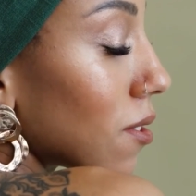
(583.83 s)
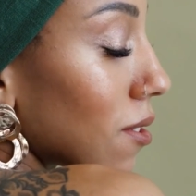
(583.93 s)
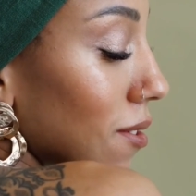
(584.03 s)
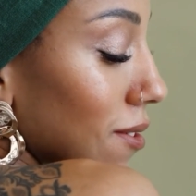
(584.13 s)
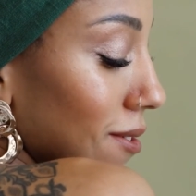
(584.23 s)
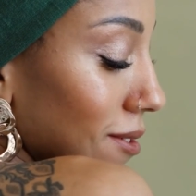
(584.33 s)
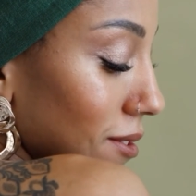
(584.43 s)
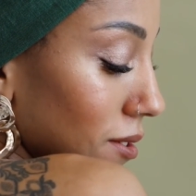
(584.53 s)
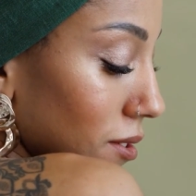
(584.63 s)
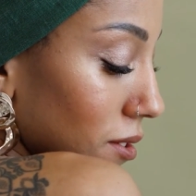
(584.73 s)

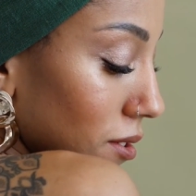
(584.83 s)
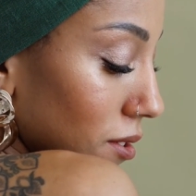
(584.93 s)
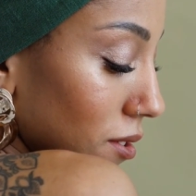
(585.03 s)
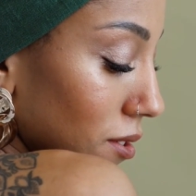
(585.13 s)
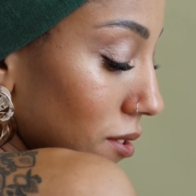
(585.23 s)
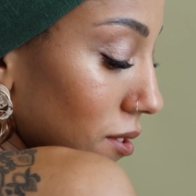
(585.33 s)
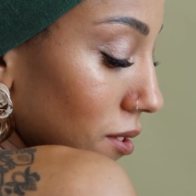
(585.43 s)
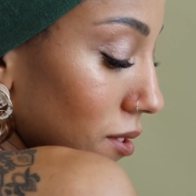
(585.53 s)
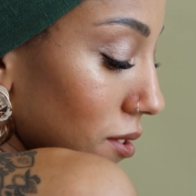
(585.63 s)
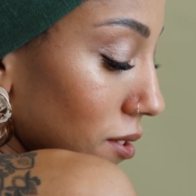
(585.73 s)
Nothing is said.